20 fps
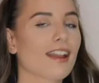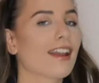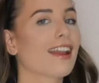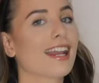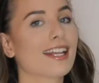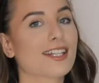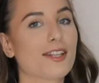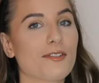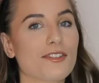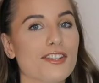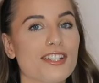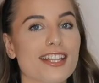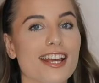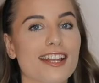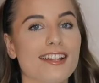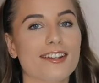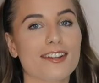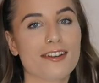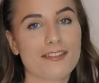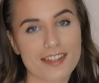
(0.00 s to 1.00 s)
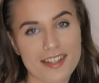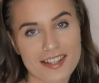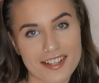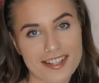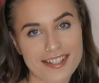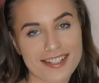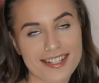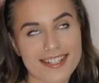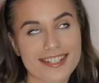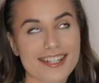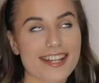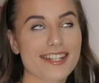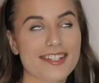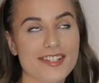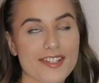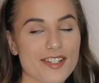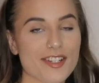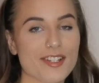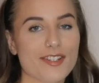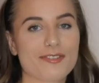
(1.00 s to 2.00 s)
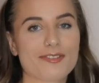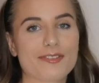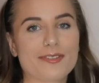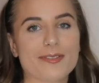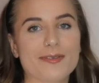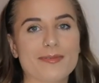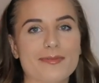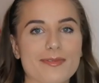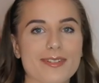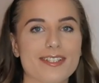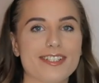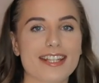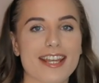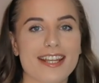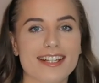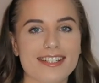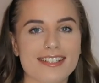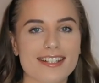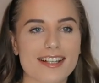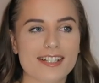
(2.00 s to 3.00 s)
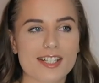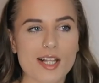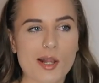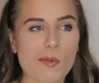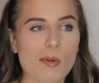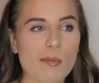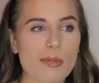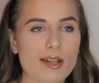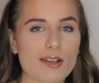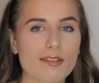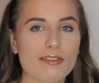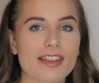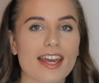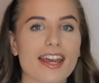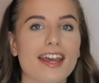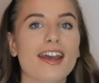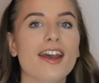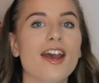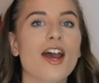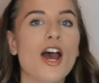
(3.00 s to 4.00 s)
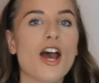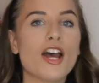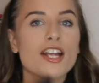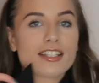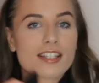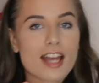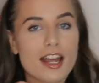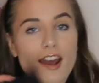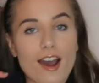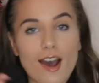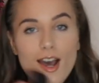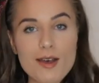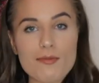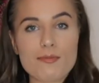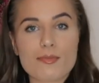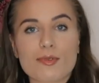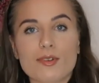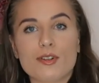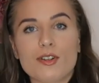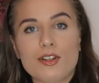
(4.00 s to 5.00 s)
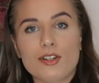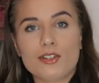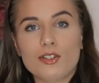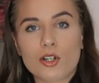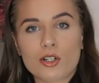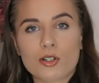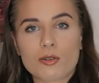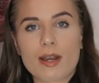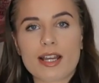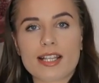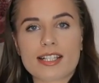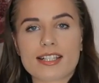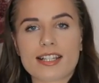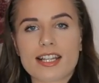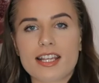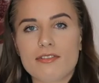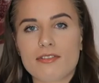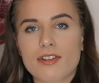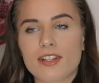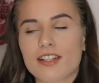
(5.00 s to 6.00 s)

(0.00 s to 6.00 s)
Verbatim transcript: okay so we just had another suggestion from jed he's like sitting on the bed over there done up a long white sleeve